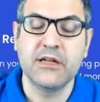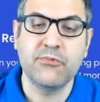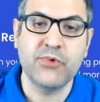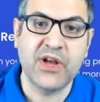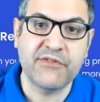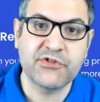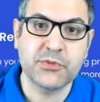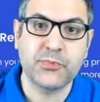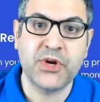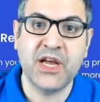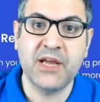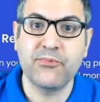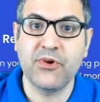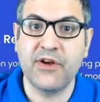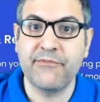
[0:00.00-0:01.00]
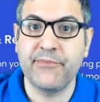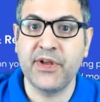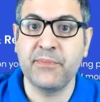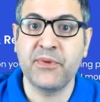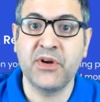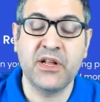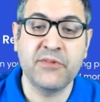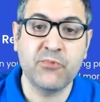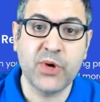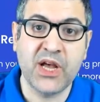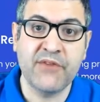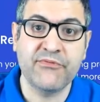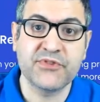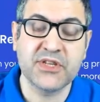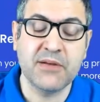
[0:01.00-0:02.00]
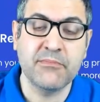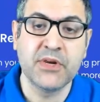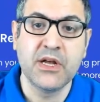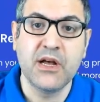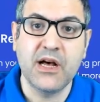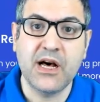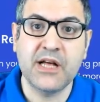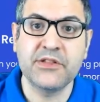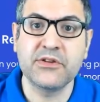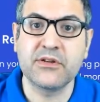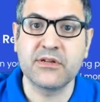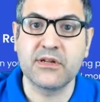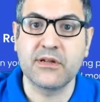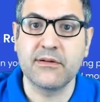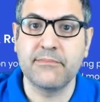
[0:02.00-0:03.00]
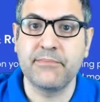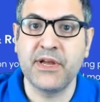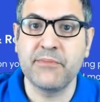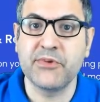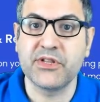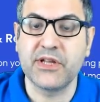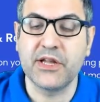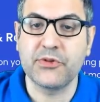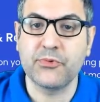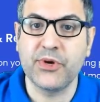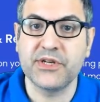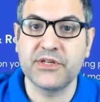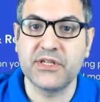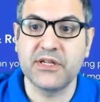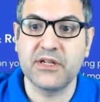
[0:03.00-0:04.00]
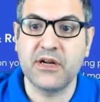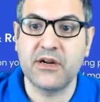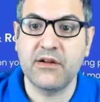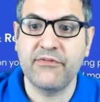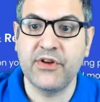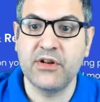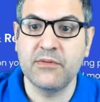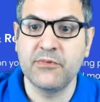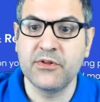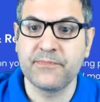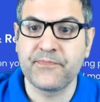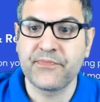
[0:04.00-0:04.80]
We have Stripe, we have PayPal, and we have some other payment gateways that are available.